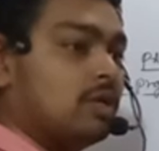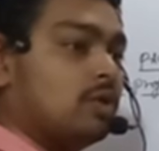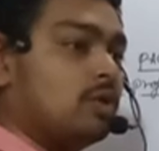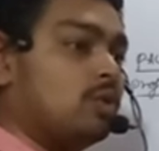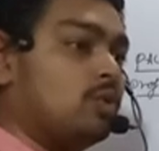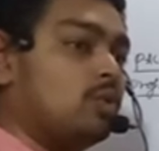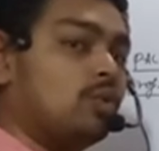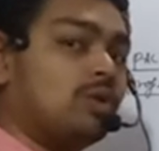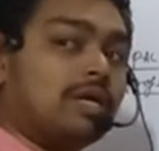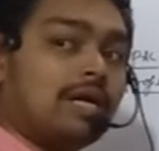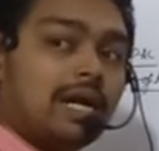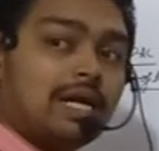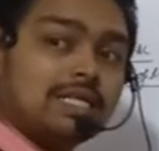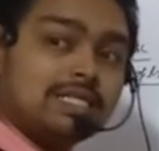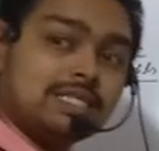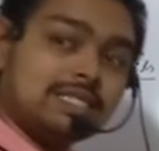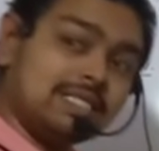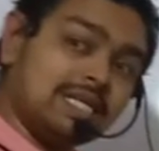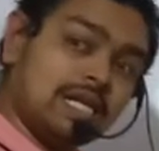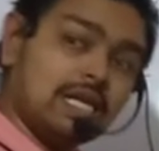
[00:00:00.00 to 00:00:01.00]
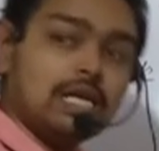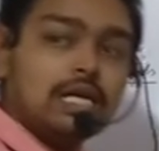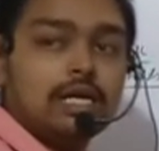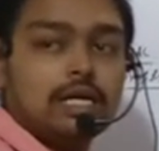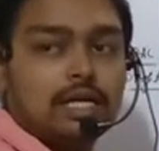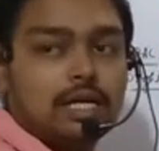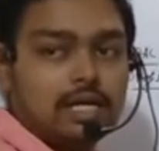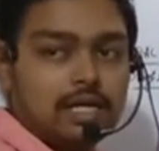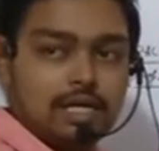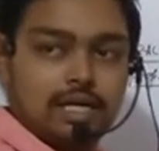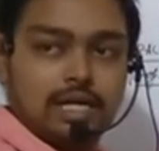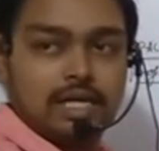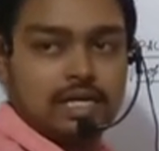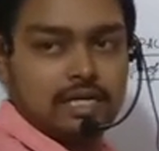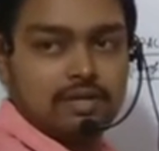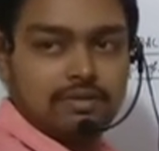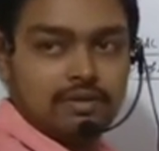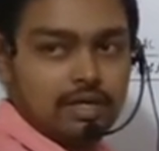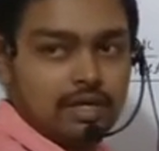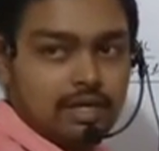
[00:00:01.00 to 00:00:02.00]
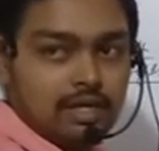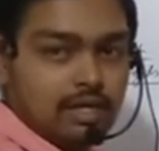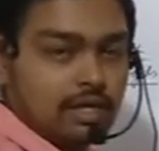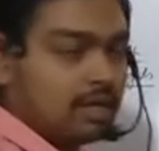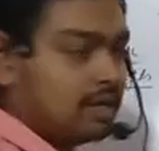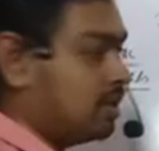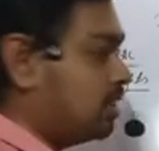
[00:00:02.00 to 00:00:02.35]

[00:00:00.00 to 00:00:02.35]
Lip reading: you can still declare dividend